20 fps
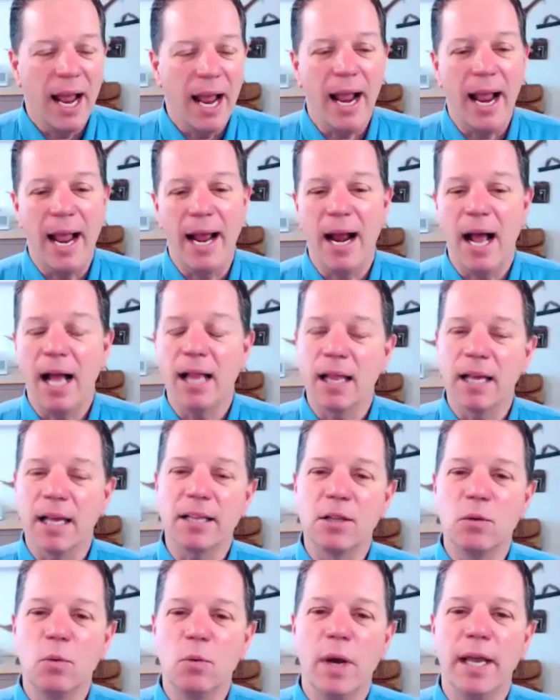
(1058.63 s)
And I like
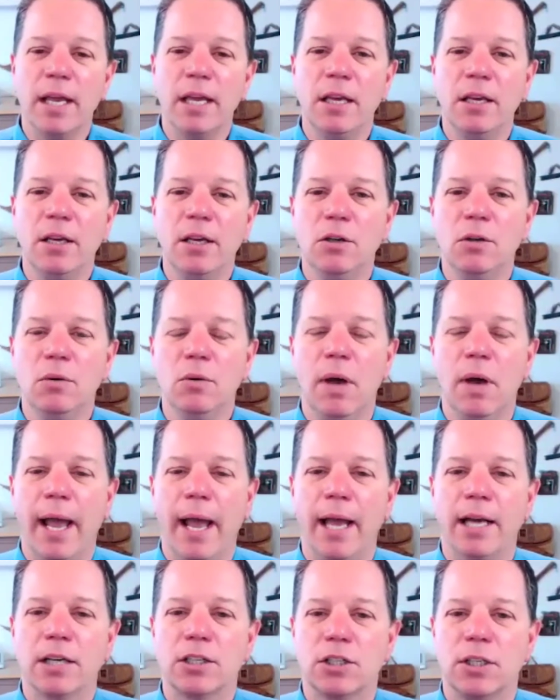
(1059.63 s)
the way you
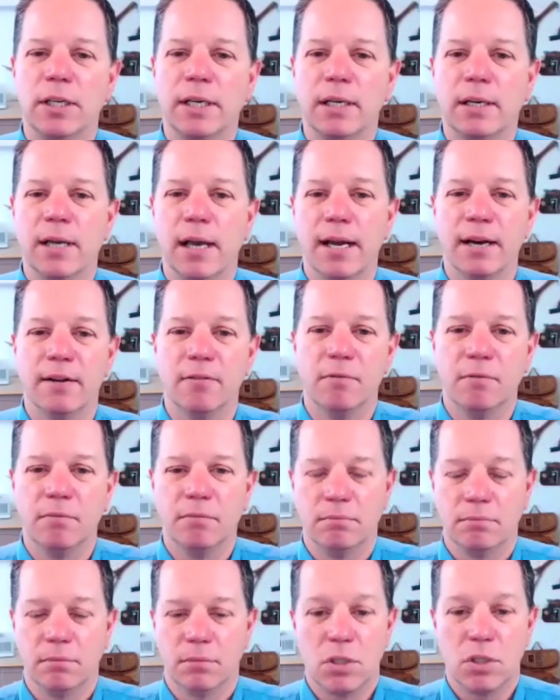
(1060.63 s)
actually kind of
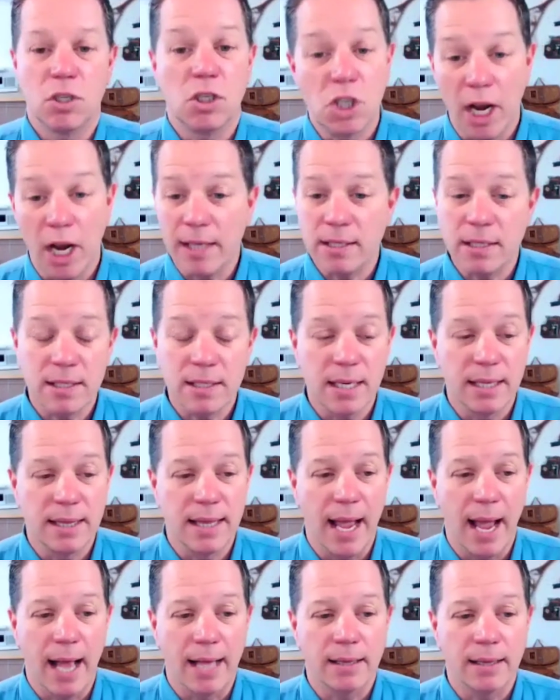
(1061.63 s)
suggested
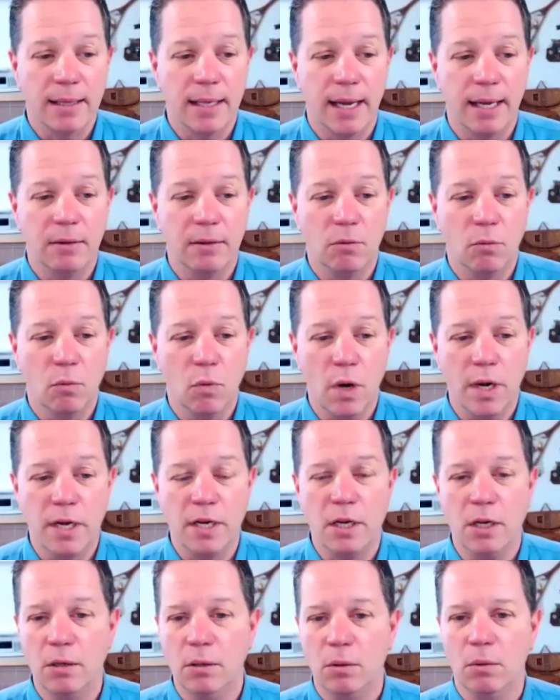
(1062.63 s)
that when
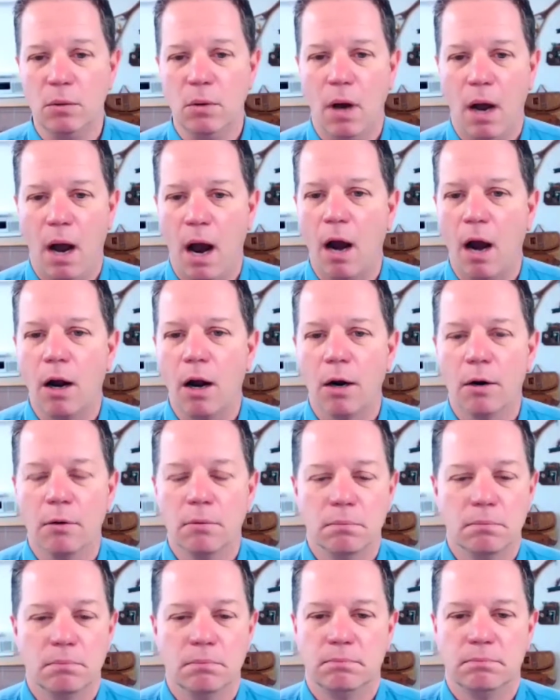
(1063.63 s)
you are
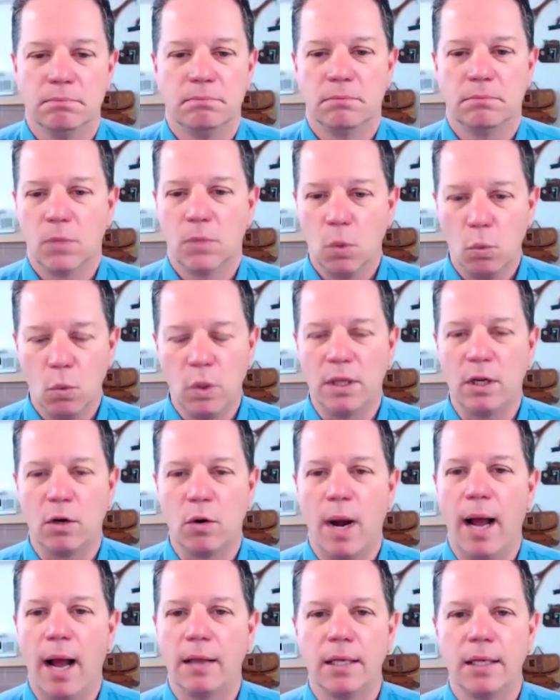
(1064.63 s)
with a
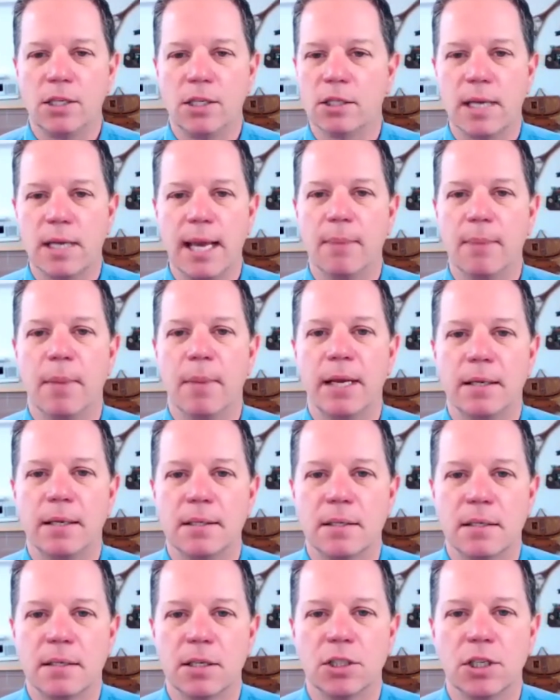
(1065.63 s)
crowd that just can't make a
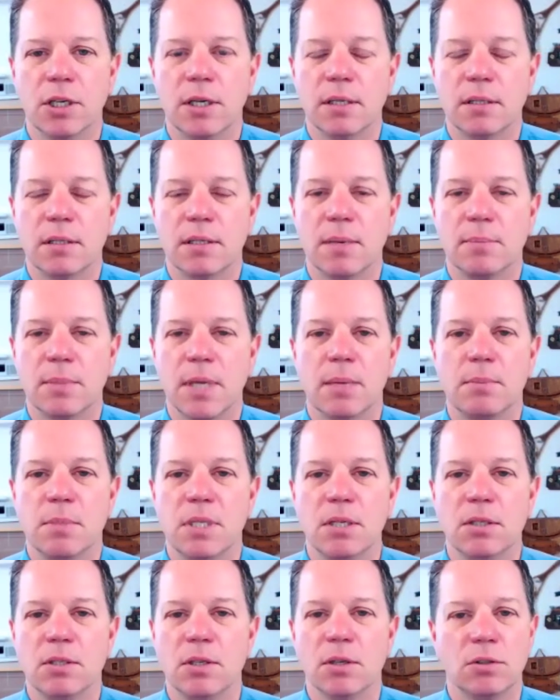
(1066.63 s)
decision, it's sometimes
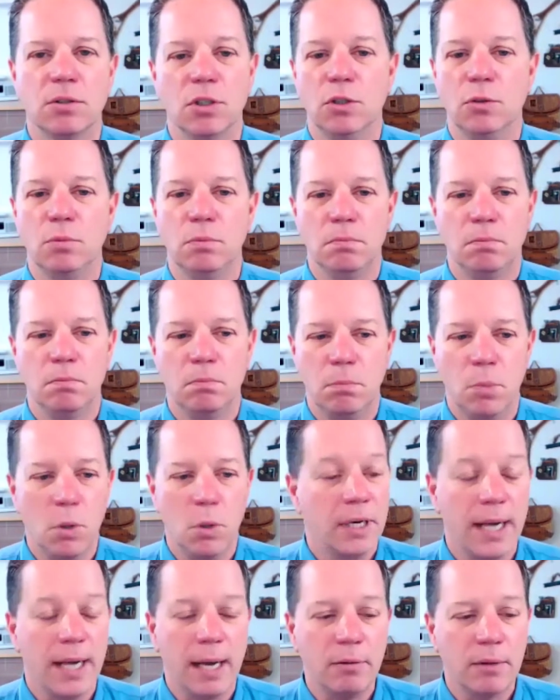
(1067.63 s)
easier to put
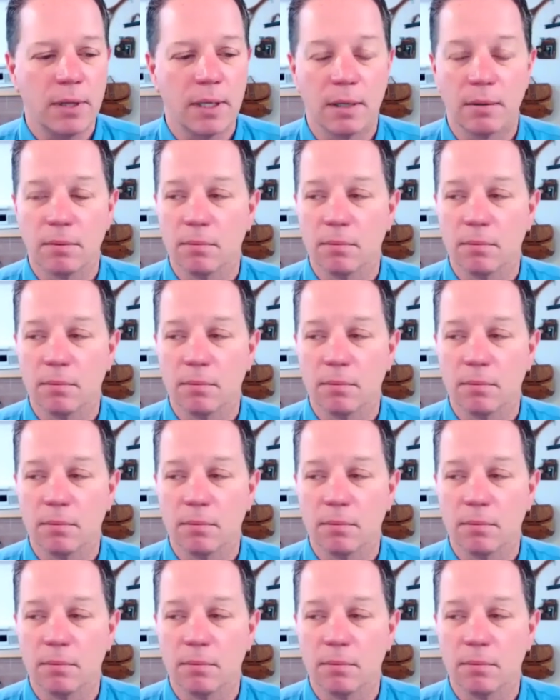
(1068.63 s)
it out there.